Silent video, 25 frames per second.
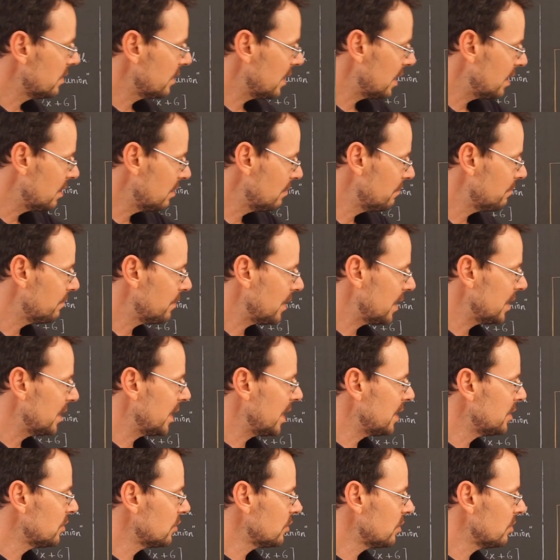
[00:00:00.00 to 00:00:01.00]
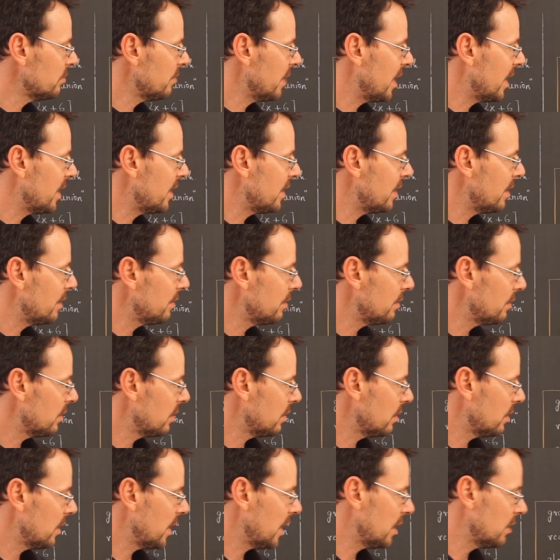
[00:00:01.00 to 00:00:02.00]
Then in financial math,
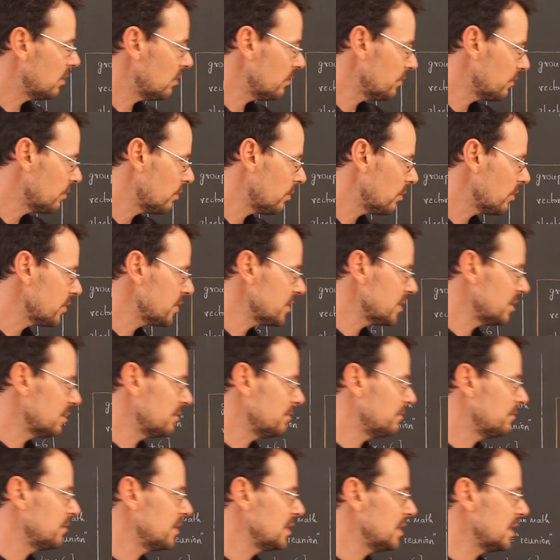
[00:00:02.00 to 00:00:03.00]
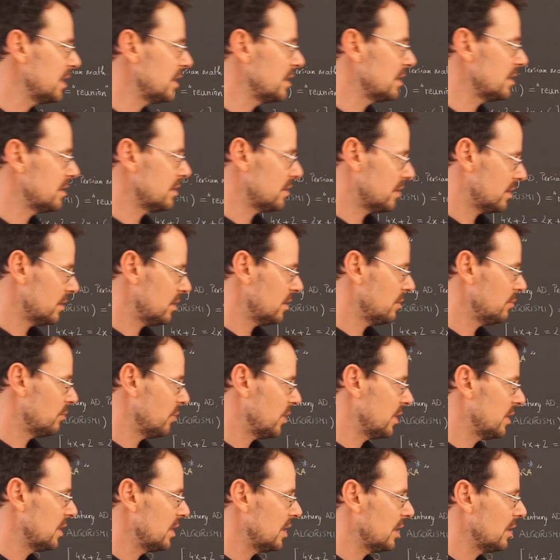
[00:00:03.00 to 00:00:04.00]
and of course in physics, in
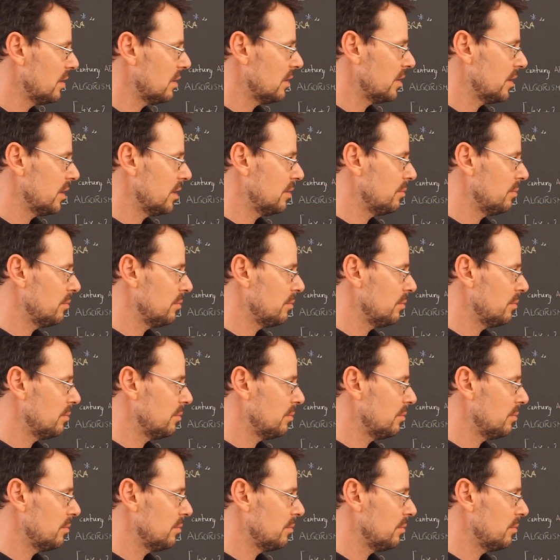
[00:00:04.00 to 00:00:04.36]
particular,